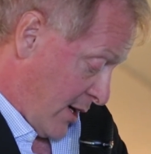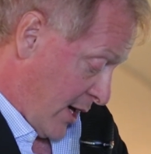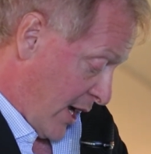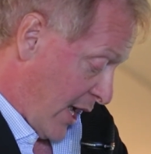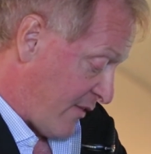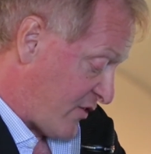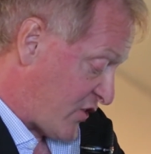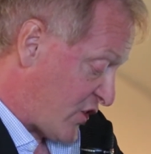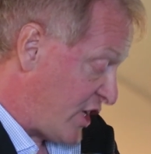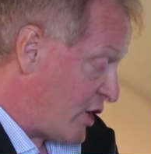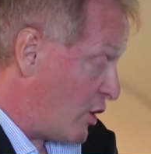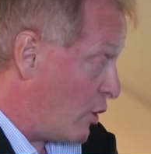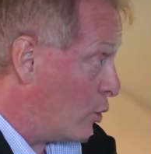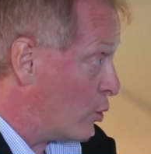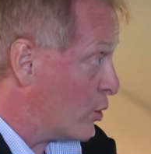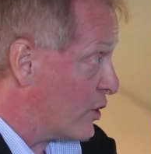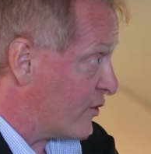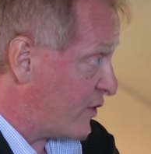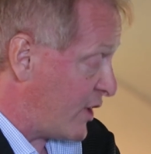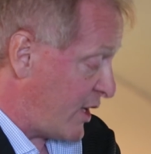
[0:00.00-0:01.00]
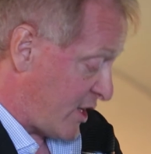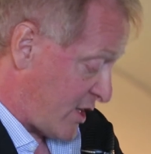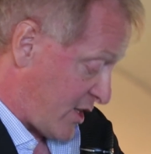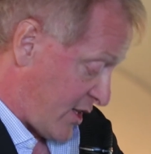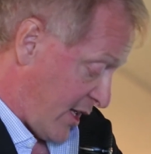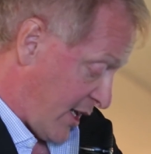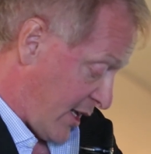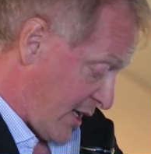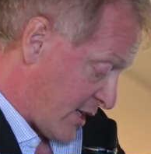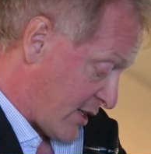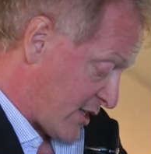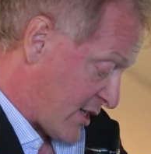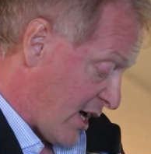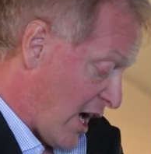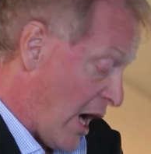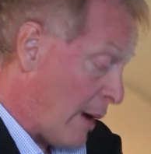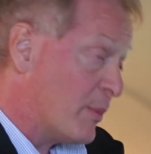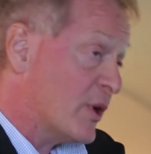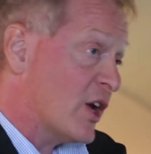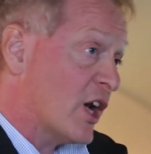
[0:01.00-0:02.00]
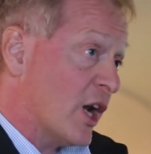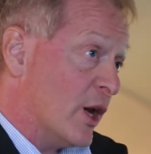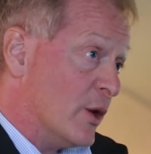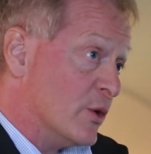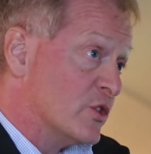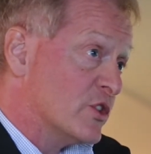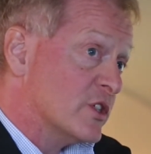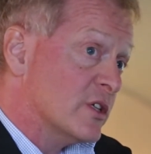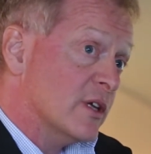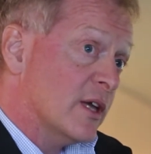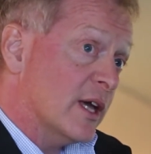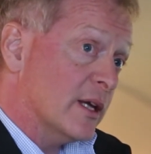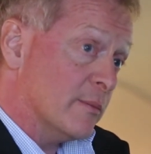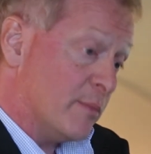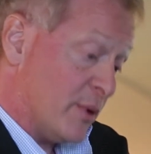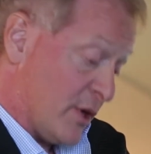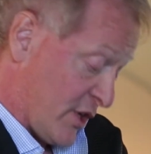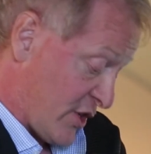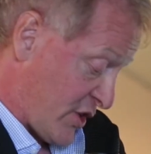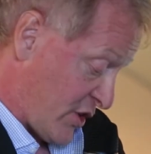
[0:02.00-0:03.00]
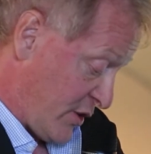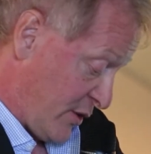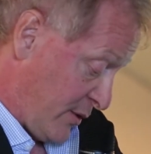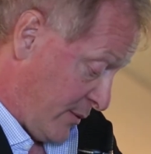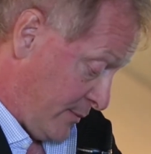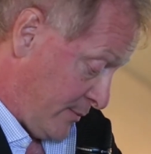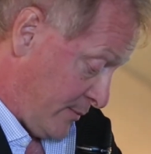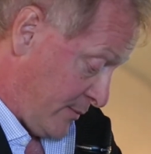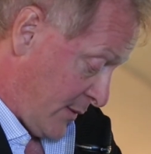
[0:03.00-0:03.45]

I have seen all of these things up close and personal,